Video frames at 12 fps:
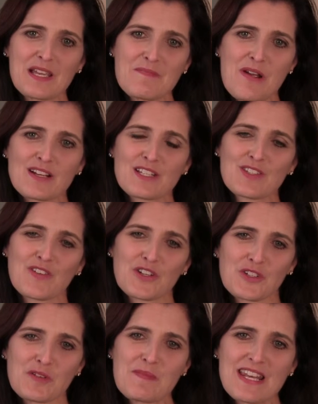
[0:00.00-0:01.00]
and I practice
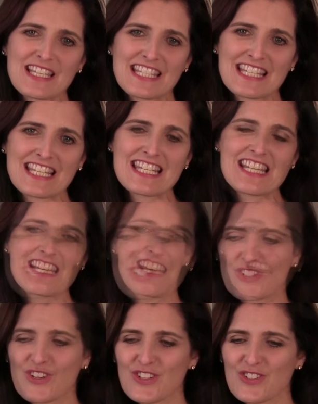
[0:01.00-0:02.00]
functional medicine.
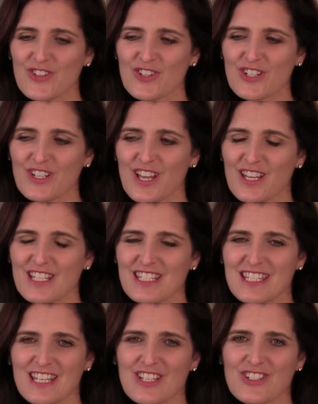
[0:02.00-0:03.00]
So I started out
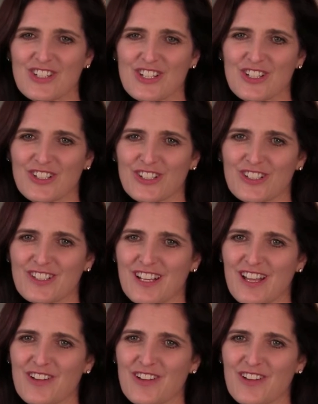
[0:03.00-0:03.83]
as an engineer